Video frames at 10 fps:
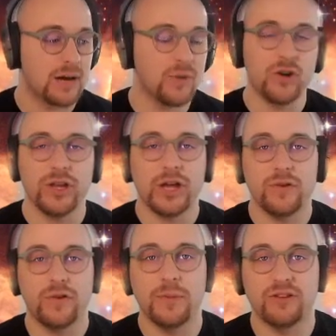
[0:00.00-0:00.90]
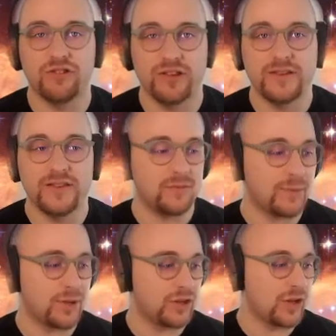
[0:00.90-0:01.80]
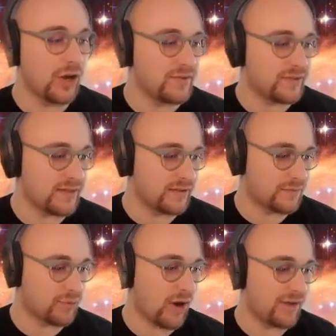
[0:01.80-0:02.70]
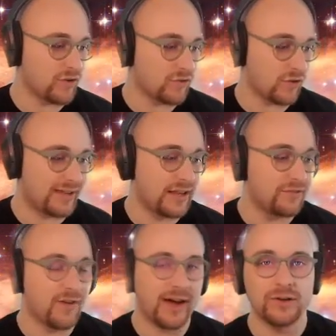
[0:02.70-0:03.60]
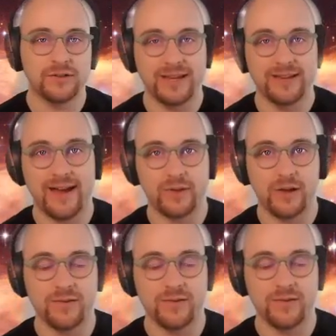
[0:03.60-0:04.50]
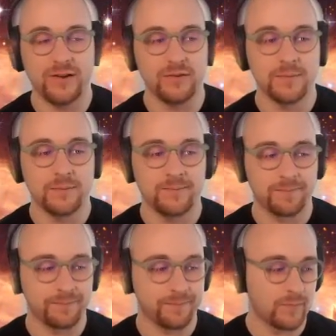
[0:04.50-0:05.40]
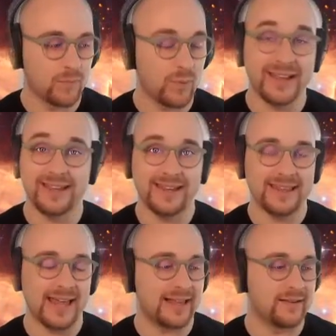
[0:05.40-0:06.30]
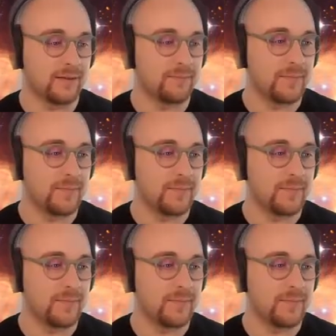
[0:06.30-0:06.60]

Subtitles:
I'm not going to go too much into this, but note that this private.key file has been downloaded. We're going to need that later.